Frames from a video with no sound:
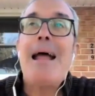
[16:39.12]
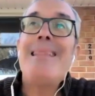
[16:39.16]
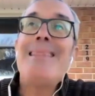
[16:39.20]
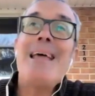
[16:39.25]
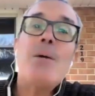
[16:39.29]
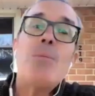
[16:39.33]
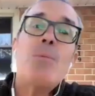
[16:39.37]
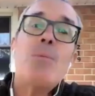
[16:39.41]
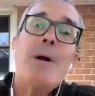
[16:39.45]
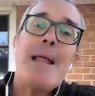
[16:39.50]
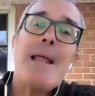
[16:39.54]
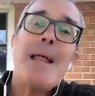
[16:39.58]
And
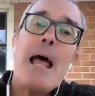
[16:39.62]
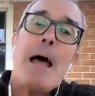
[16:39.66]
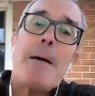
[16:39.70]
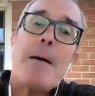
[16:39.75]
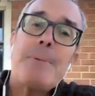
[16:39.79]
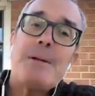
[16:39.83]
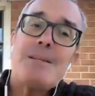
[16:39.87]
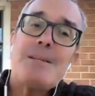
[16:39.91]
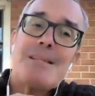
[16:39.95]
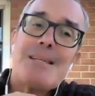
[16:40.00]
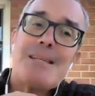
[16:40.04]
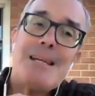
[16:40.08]
then what
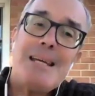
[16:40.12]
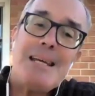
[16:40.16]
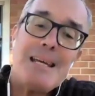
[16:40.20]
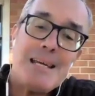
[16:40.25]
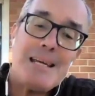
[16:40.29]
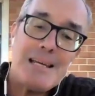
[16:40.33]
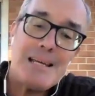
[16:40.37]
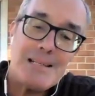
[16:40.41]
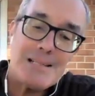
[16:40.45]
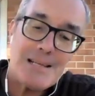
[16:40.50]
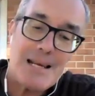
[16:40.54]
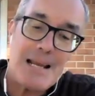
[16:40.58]
happens
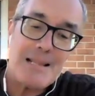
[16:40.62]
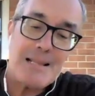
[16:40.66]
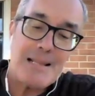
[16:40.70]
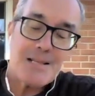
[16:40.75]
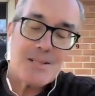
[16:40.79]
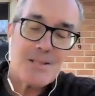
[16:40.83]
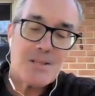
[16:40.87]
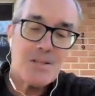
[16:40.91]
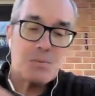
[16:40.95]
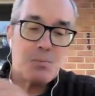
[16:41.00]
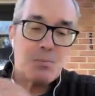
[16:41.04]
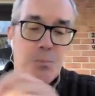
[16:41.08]
is, and
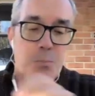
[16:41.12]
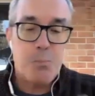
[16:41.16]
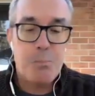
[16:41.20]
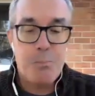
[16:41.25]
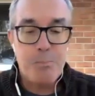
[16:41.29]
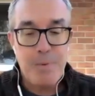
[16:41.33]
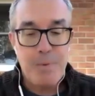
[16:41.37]
this is,